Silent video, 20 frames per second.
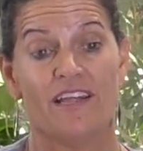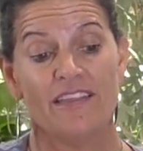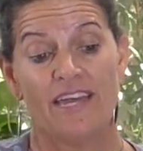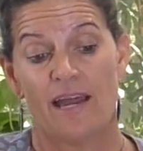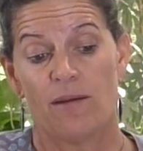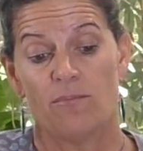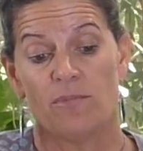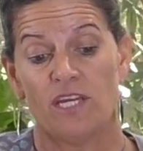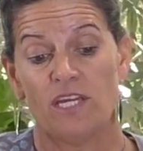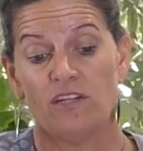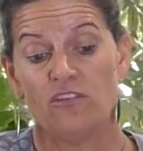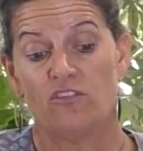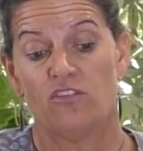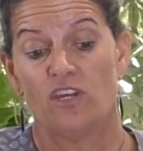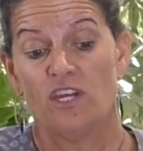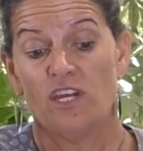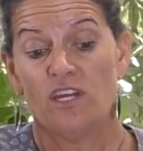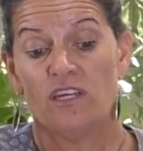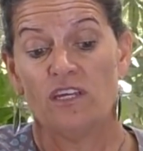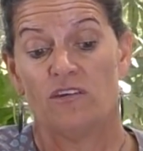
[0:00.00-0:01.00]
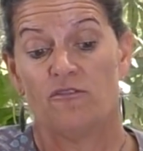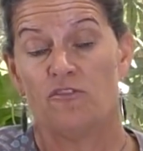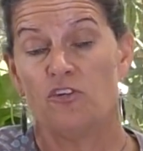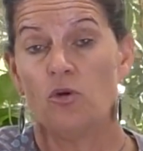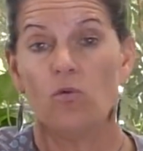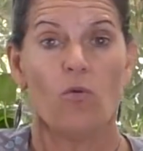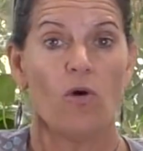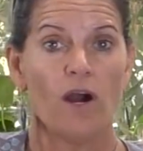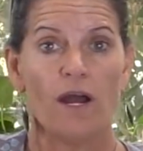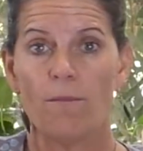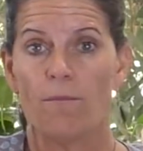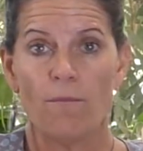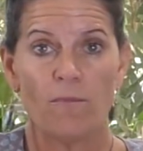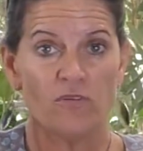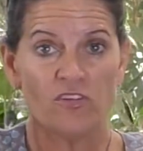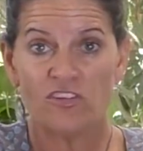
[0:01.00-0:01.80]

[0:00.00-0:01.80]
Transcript: That means if you want